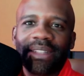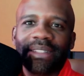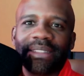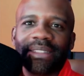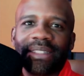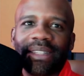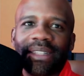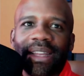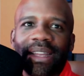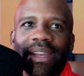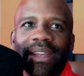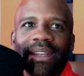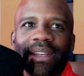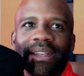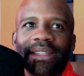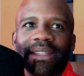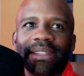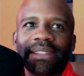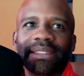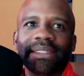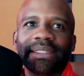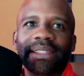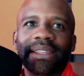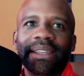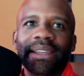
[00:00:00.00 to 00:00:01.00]
and
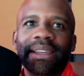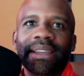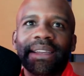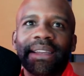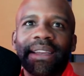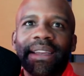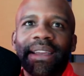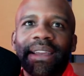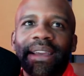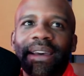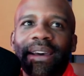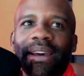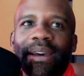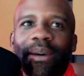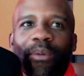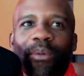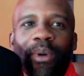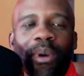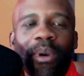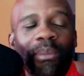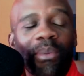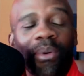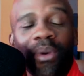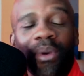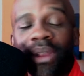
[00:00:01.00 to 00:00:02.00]
90s. Uh, at
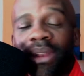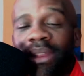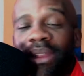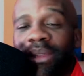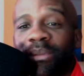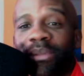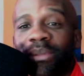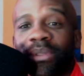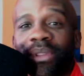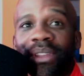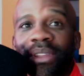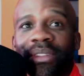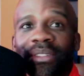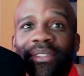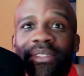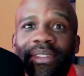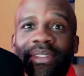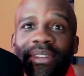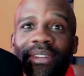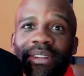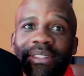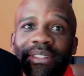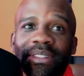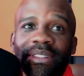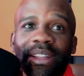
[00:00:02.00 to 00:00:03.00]
one point, he was
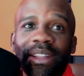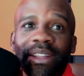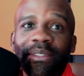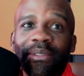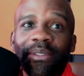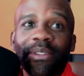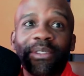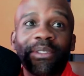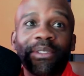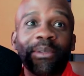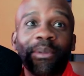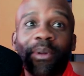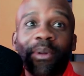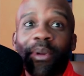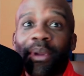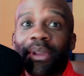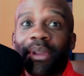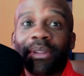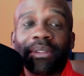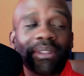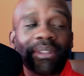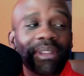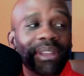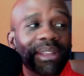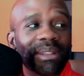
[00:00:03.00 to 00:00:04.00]
considered television
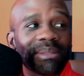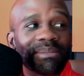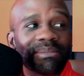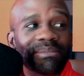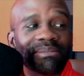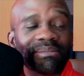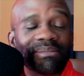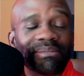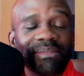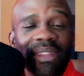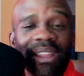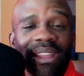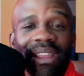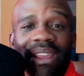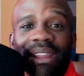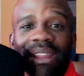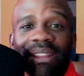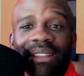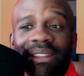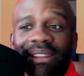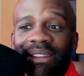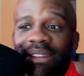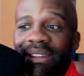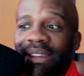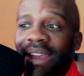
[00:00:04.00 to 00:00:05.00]
royalty. He
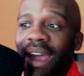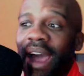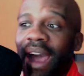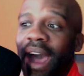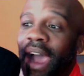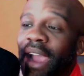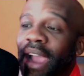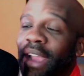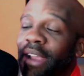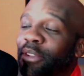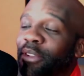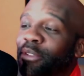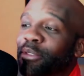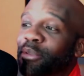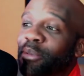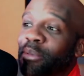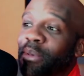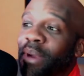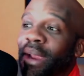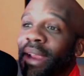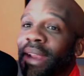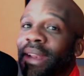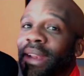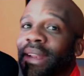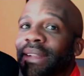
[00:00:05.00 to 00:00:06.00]
had the
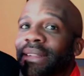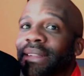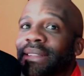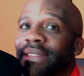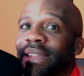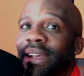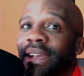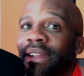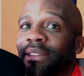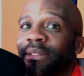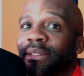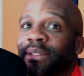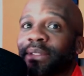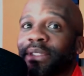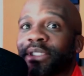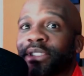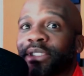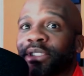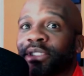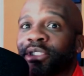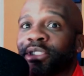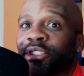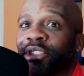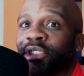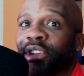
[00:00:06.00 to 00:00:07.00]
highest-rated
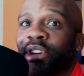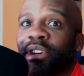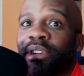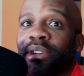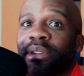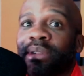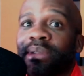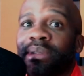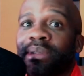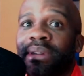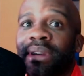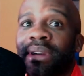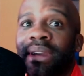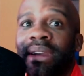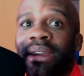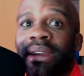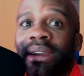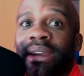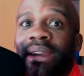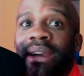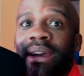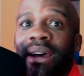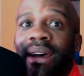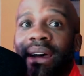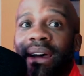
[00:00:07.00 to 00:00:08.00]
television show
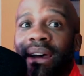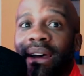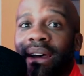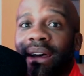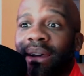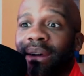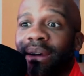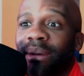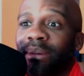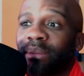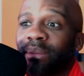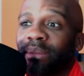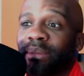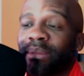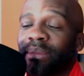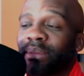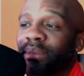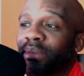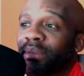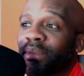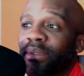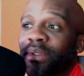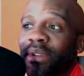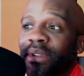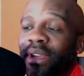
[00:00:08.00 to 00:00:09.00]
um,
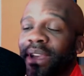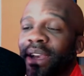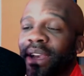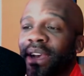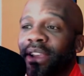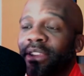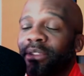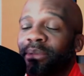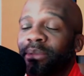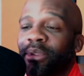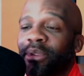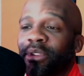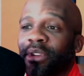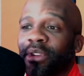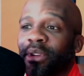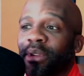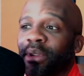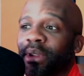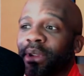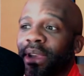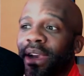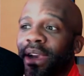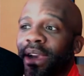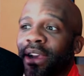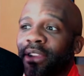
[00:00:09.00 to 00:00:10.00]
with the Cosby Show.
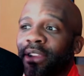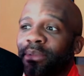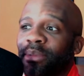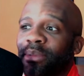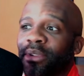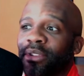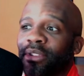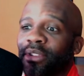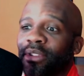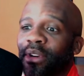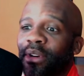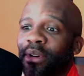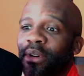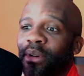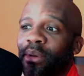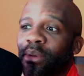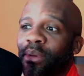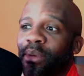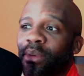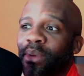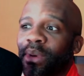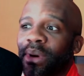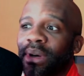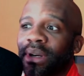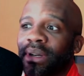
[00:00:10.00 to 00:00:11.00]
The Cosby Show
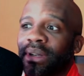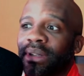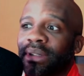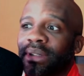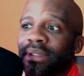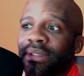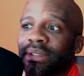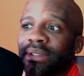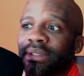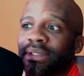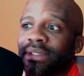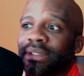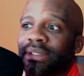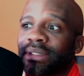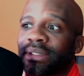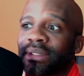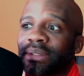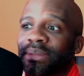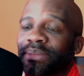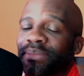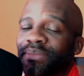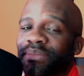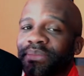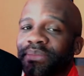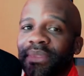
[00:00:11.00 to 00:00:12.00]
was
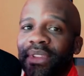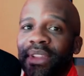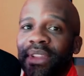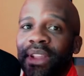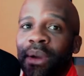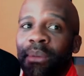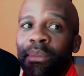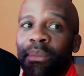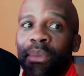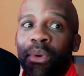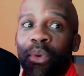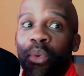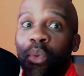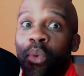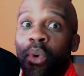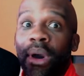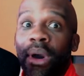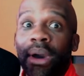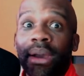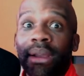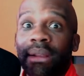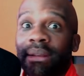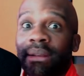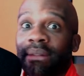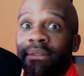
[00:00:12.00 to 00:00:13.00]
number
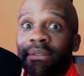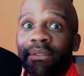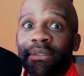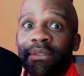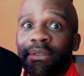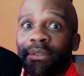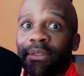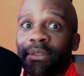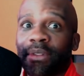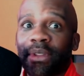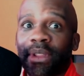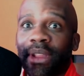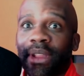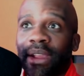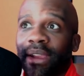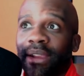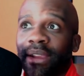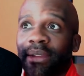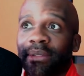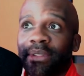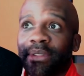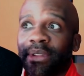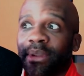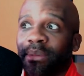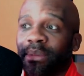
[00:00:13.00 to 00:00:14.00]
one for
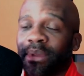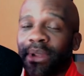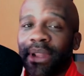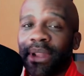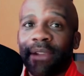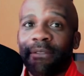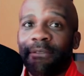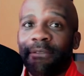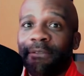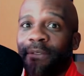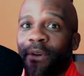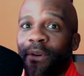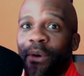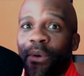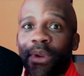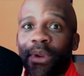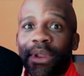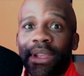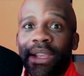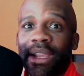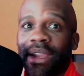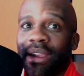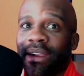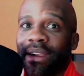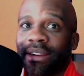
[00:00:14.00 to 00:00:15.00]
like something like four
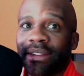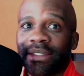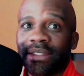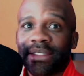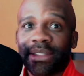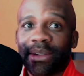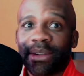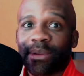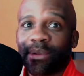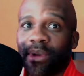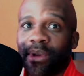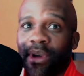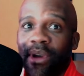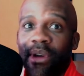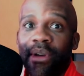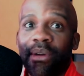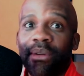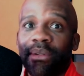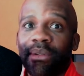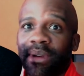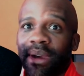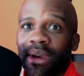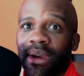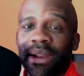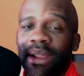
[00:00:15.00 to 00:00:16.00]
years in a
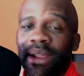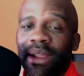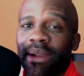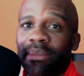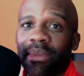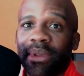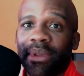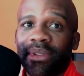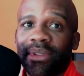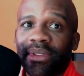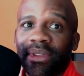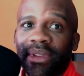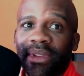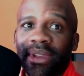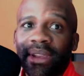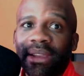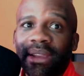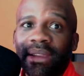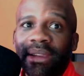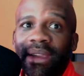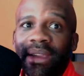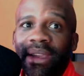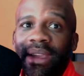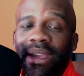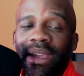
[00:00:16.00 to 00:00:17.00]
row on NBC,
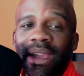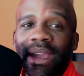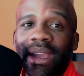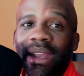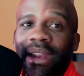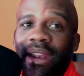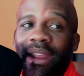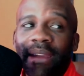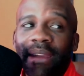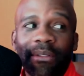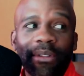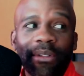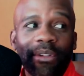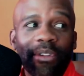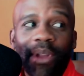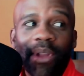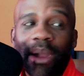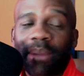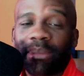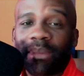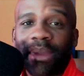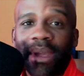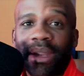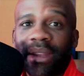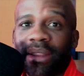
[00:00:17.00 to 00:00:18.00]
and never
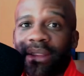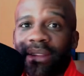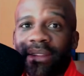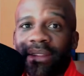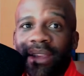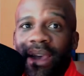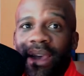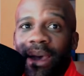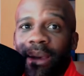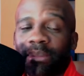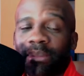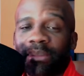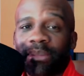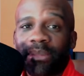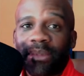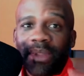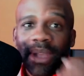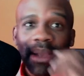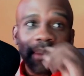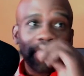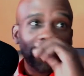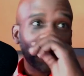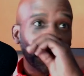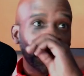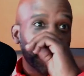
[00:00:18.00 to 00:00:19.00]
dropped out of the top
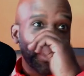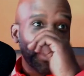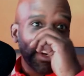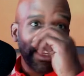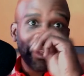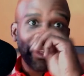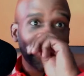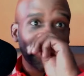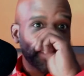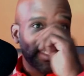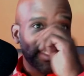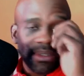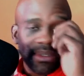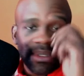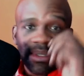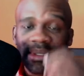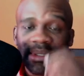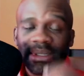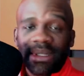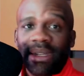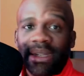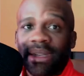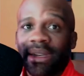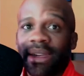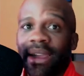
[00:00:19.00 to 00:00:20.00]
top 20
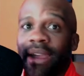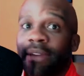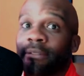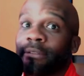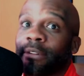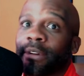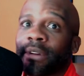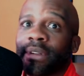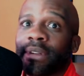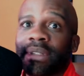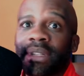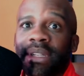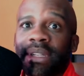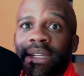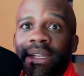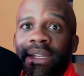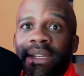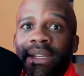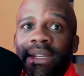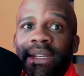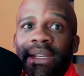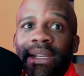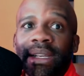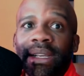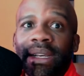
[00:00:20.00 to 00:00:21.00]
uh, ever.
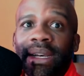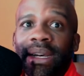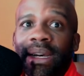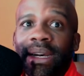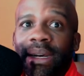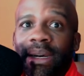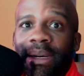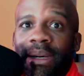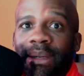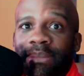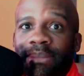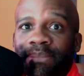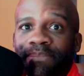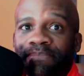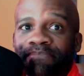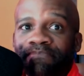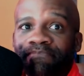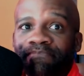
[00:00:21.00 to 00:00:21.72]
Um,